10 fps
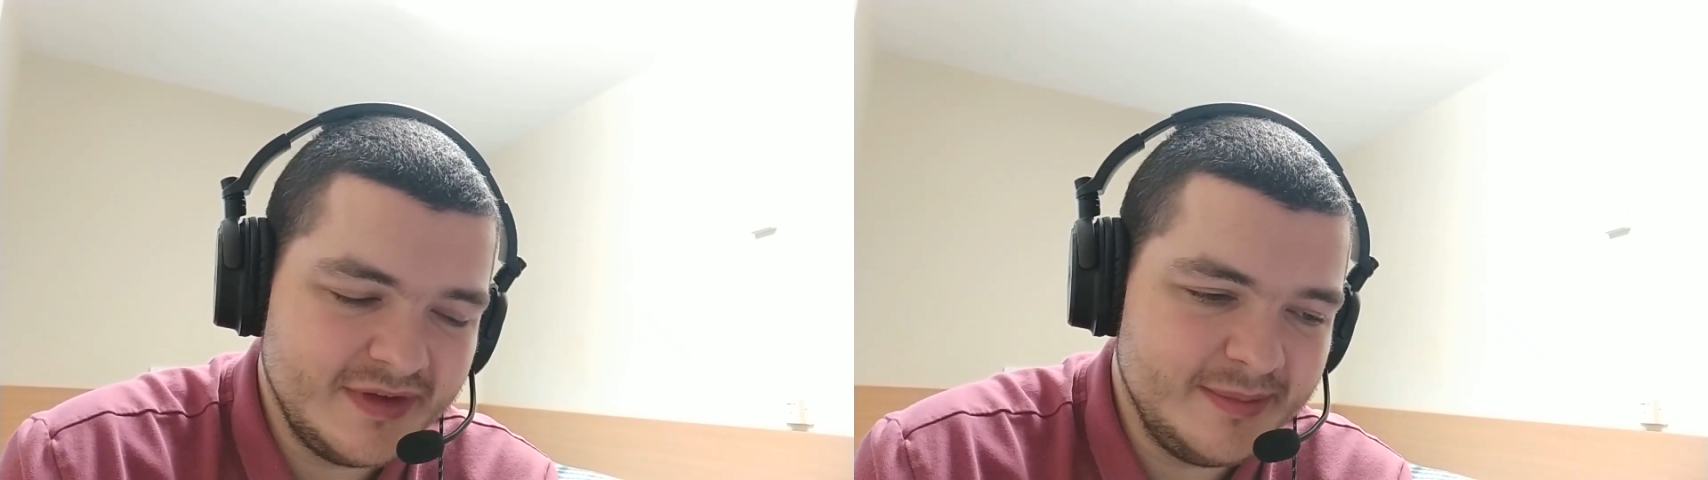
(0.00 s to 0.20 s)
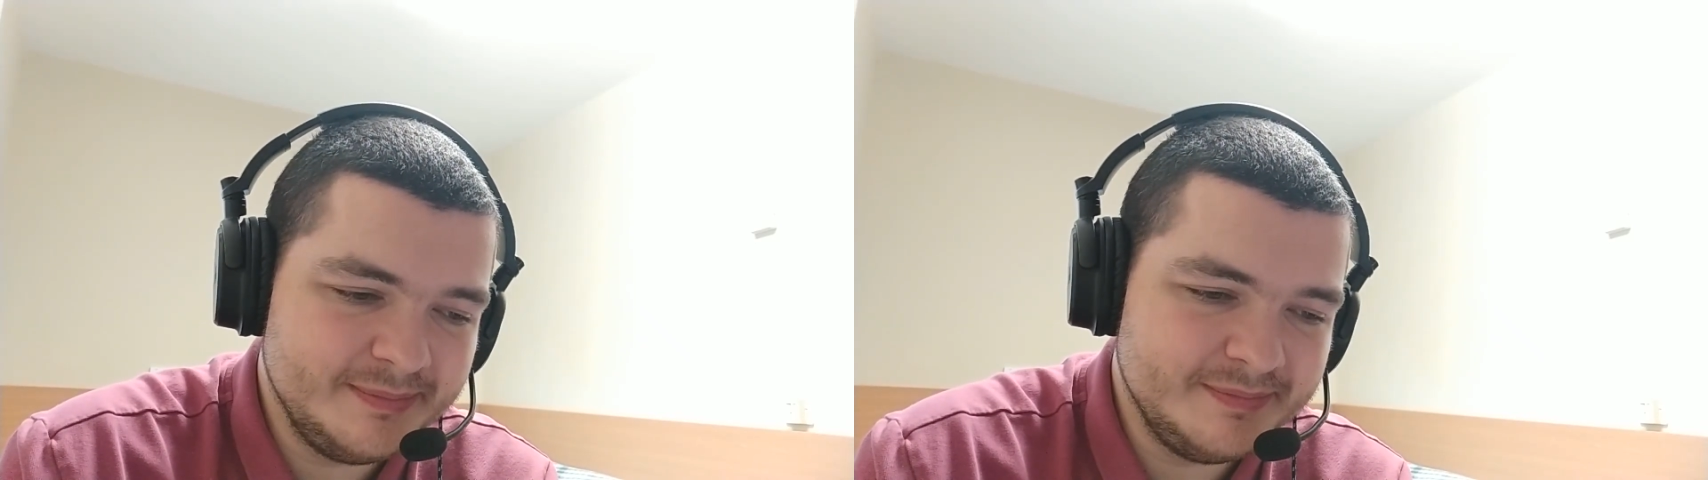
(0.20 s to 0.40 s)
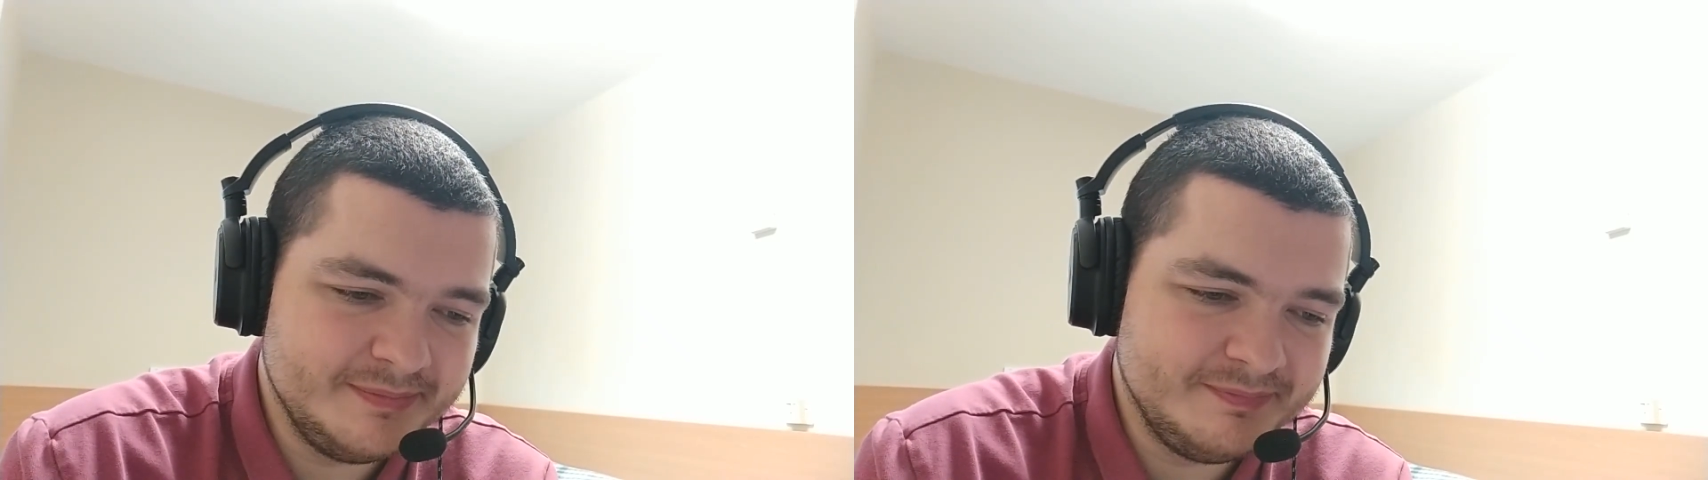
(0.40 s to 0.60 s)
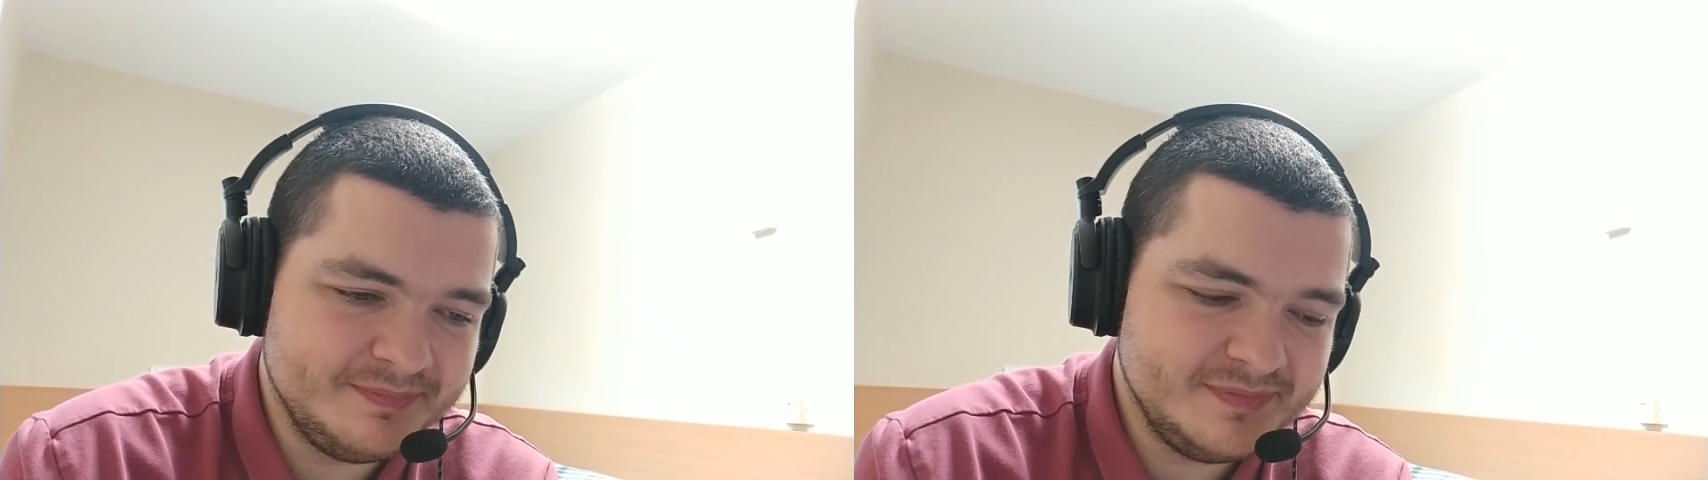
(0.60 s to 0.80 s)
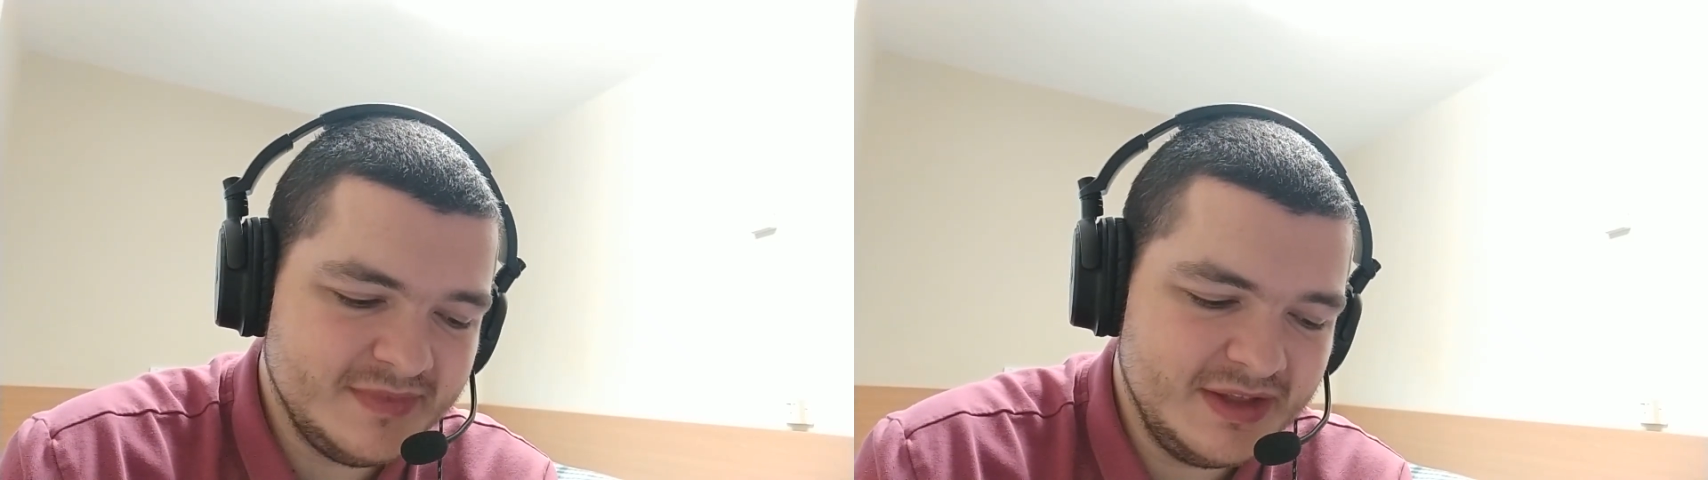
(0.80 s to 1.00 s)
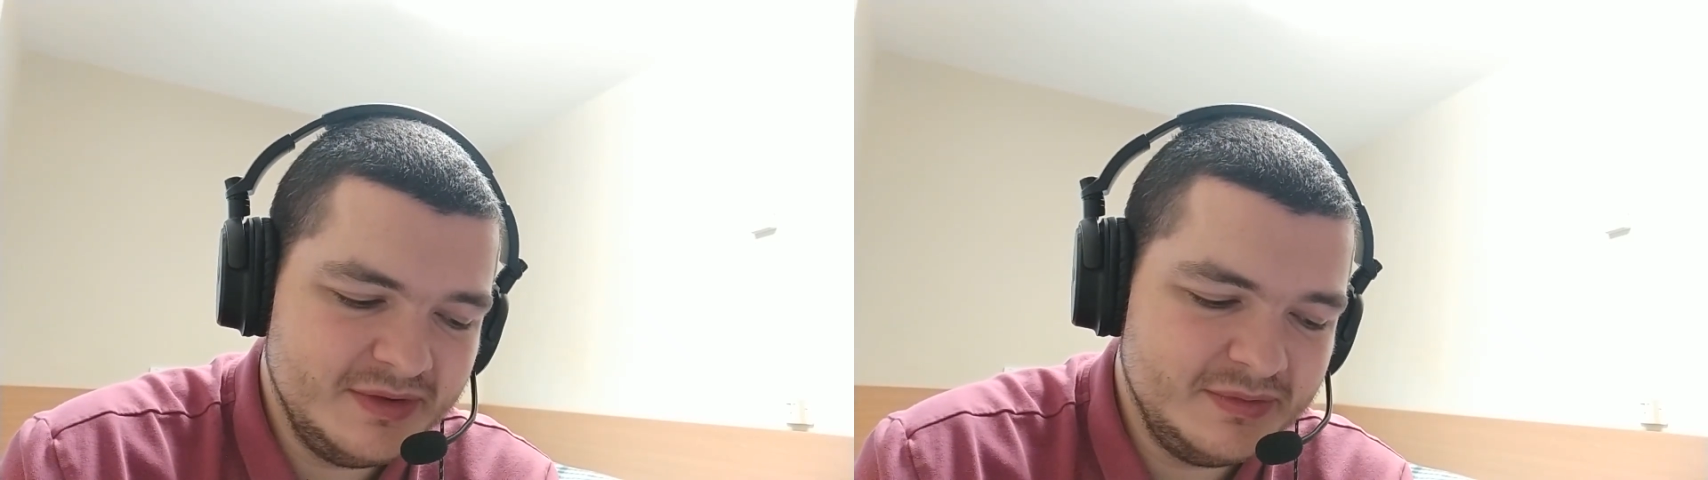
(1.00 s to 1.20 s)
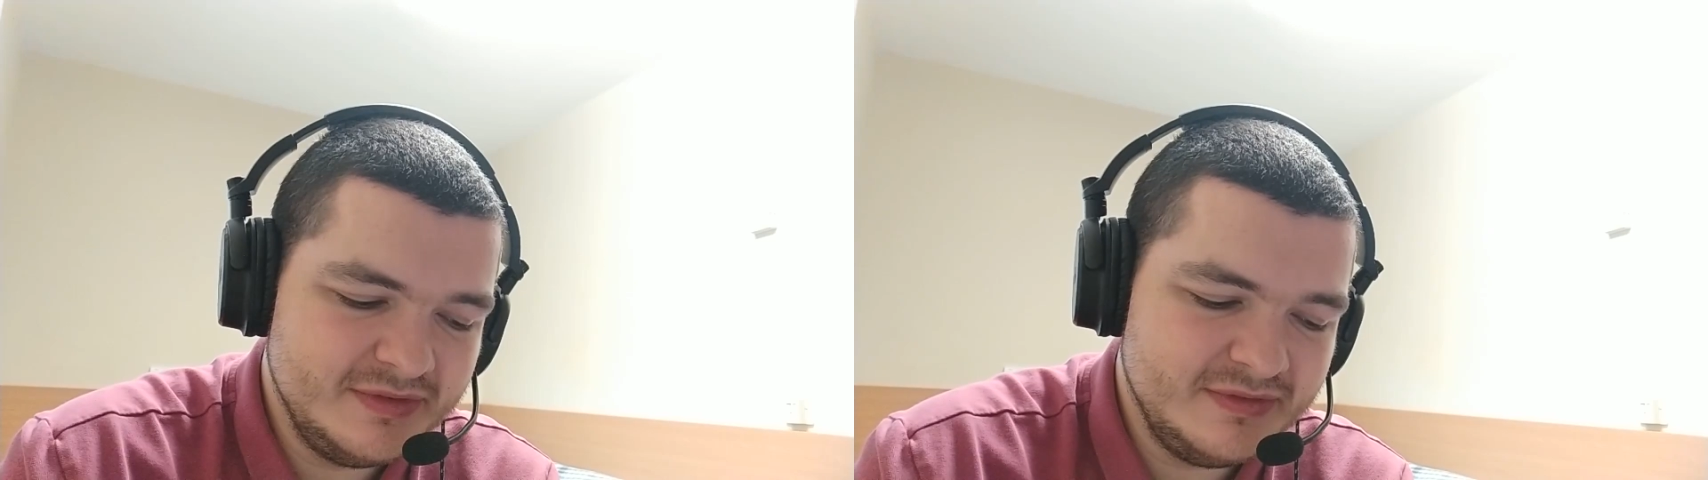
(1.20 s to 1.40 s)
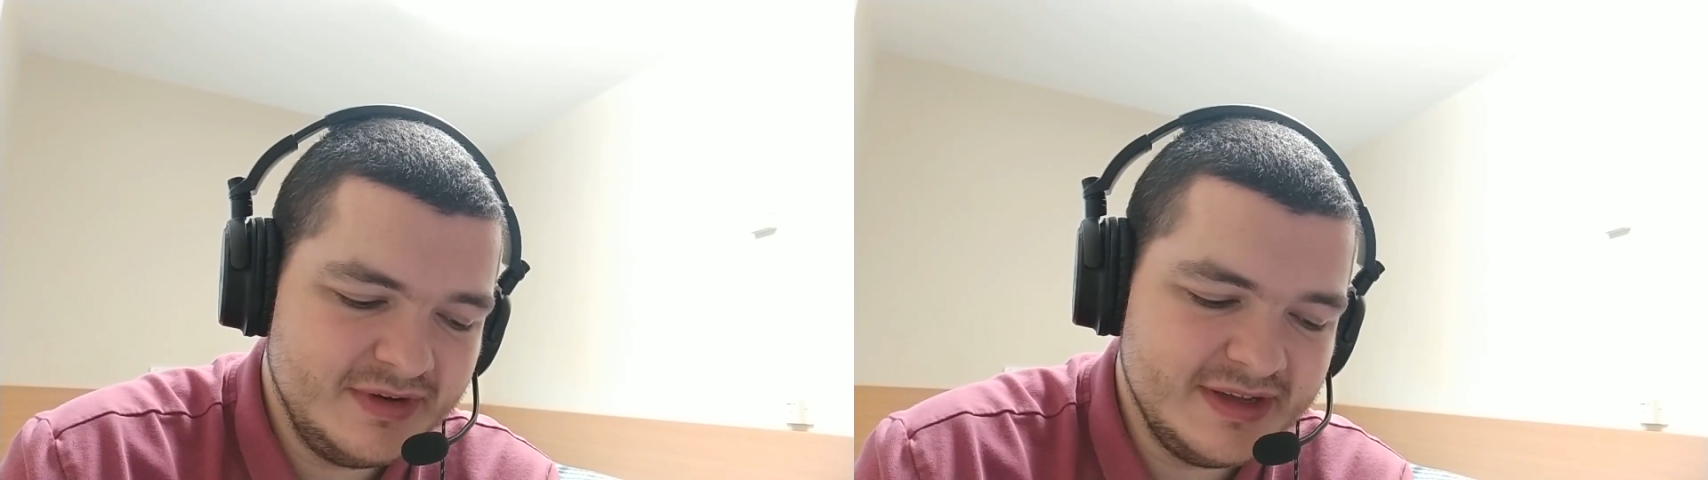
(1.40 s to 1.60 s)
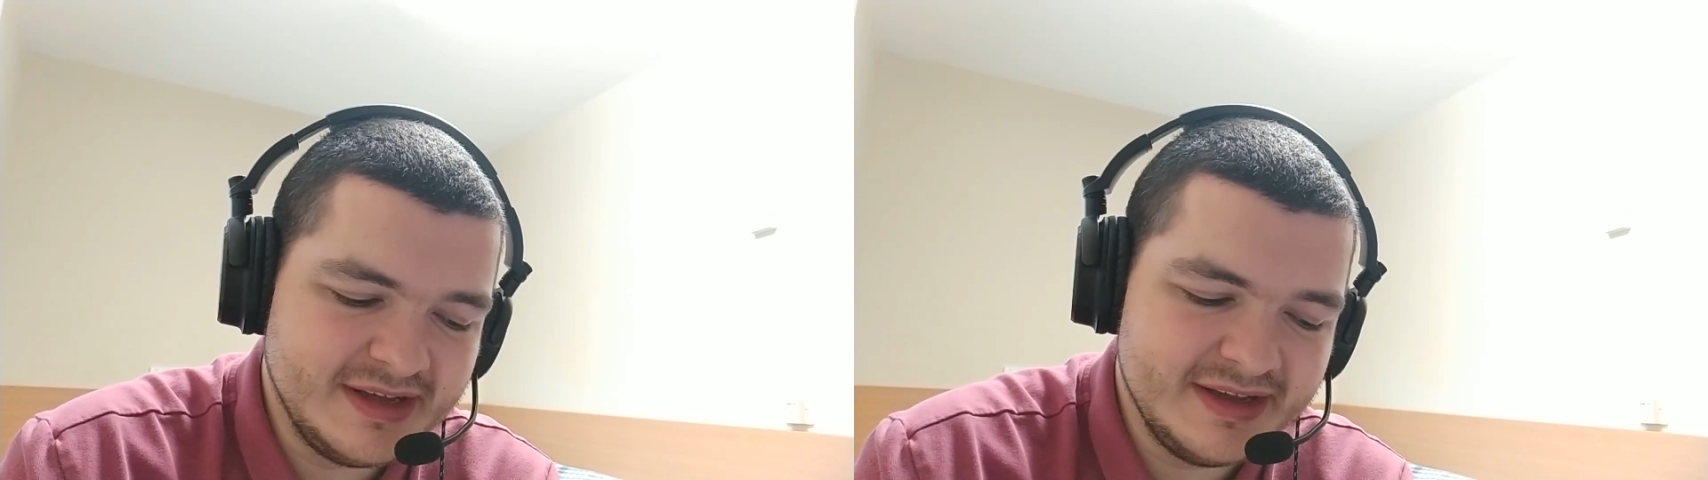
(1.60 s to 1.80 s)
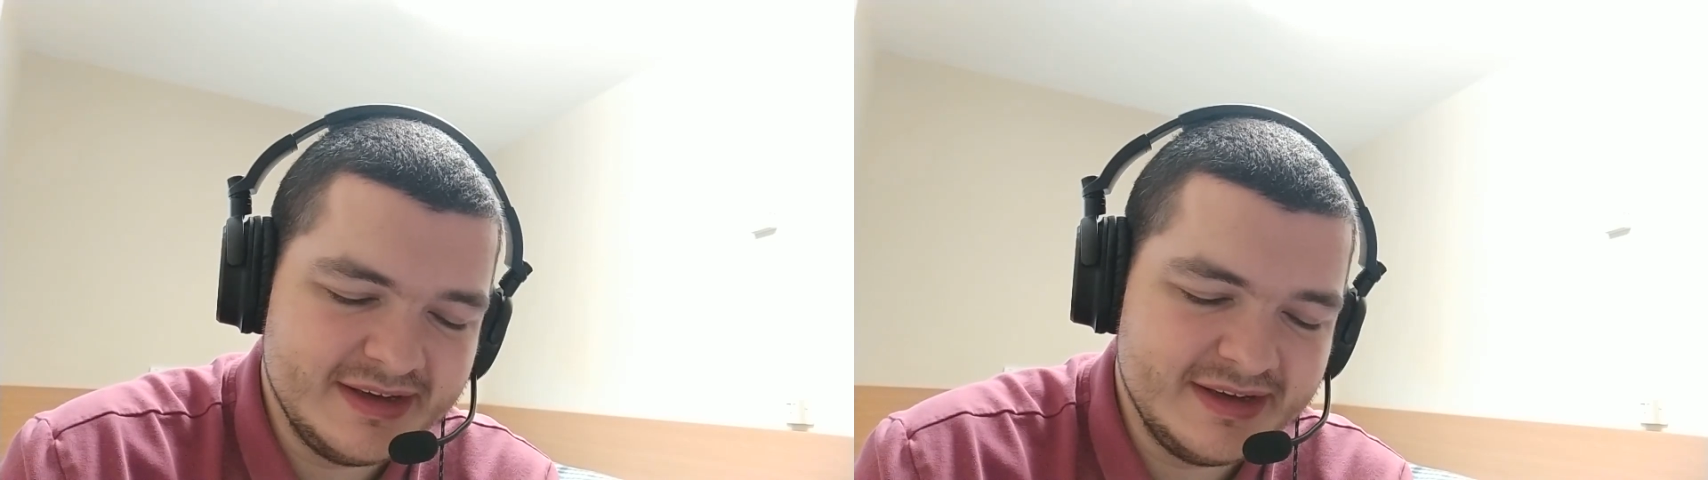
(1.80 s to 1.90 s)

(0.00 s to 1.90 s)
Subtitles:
Renette,